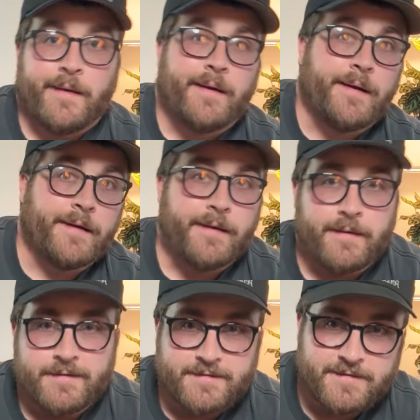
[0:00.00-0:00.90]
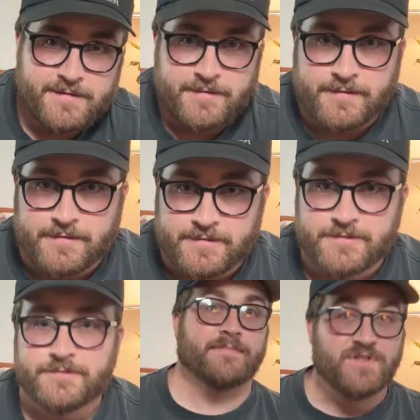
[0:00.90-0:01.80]
I guess, you
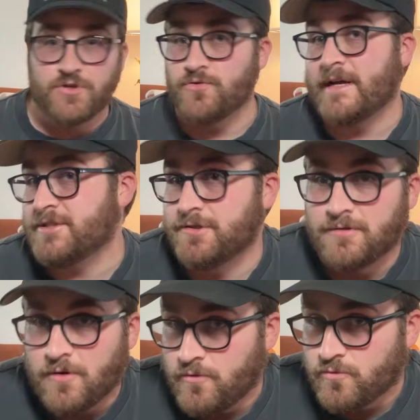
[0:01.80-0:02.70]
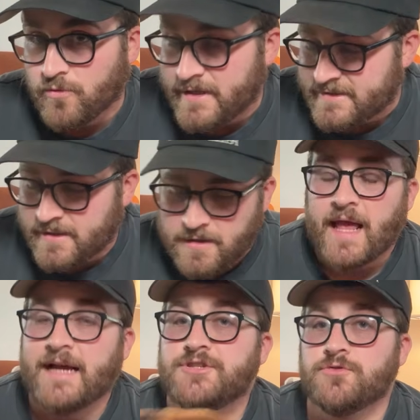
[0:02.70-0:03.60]
know, do at your own risk.
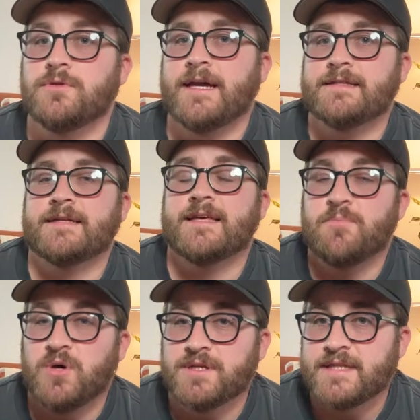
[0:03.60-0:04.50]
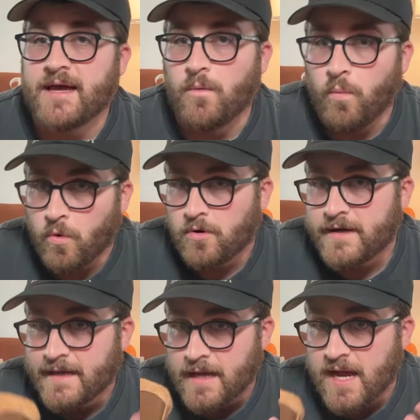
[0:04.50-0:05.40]
I do like that they put that
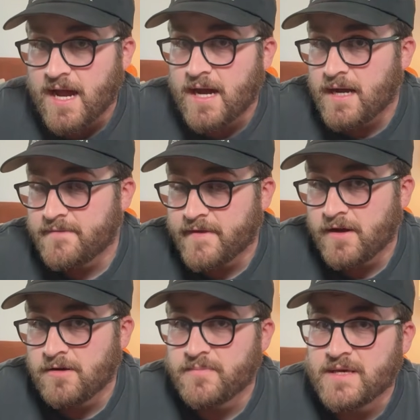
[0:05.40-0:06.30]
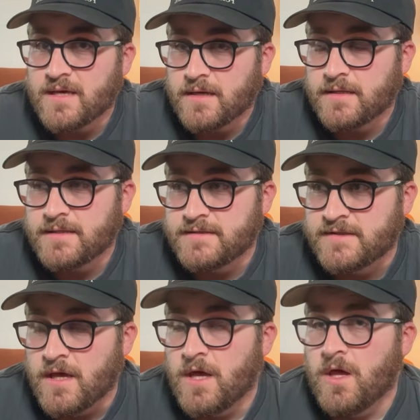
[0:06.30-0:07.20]
warning on there, because
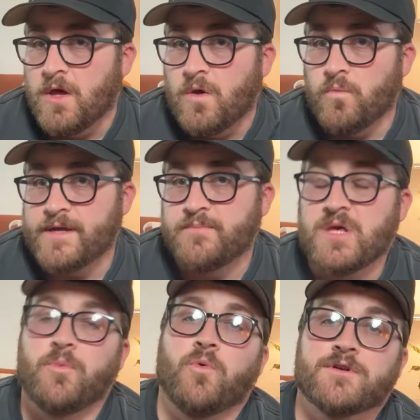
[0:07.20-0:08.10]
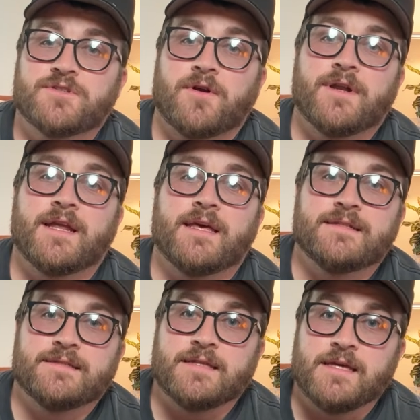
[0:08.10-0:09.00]
when people were starting to
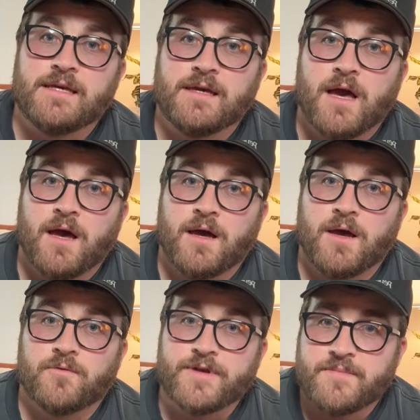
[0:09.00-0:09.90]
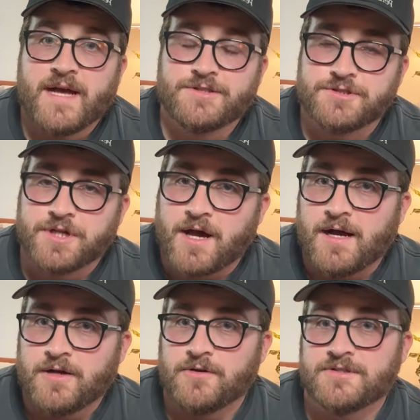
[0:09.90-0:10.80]
get the reimagined
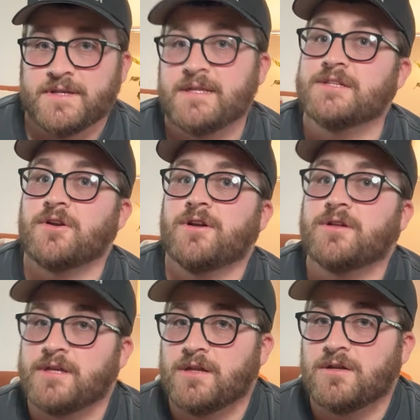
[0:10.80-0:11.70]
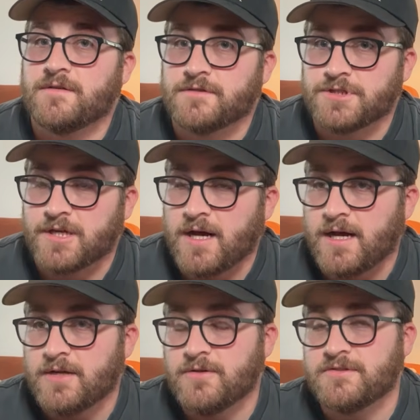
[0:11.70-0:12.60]
Chicagos and they started cleaning off their
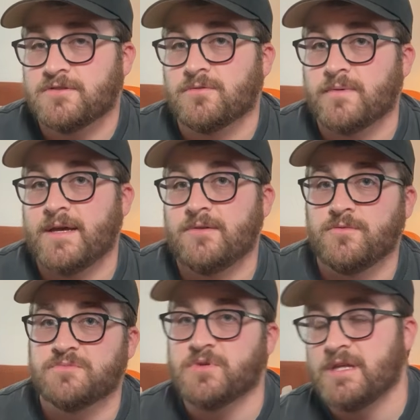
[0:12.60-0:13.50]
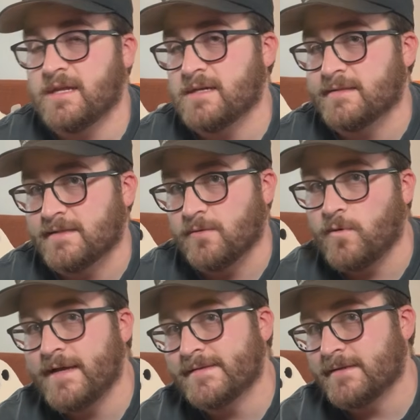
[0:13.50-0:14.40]
Chicagos, the red was bleeding onto the
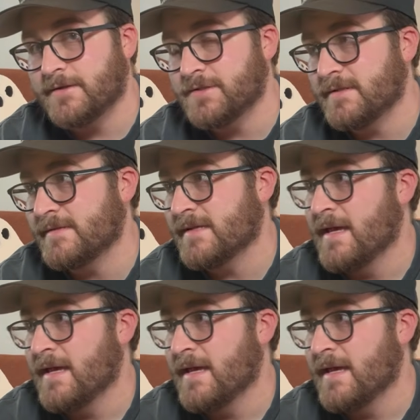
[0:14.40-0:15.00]
white sections,